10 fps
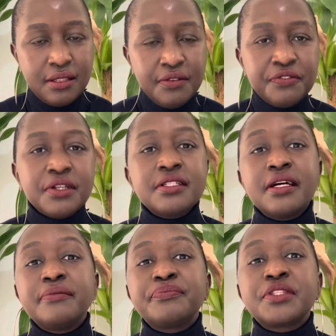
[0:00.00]

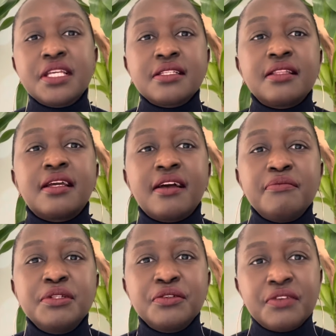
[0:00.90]
different things that the
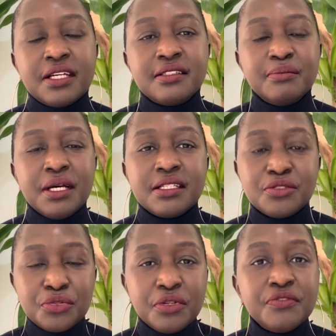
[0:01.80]
government of Luxembourg is
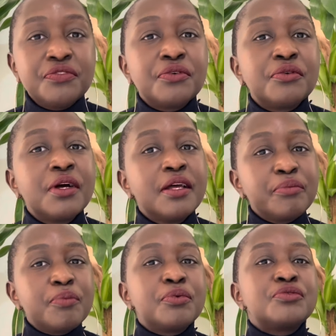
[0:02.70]
doing for
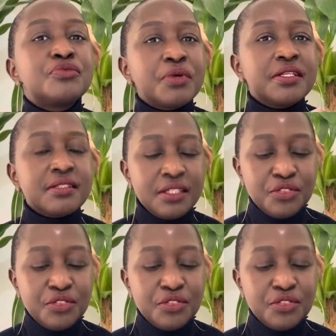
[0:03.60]
people to raise their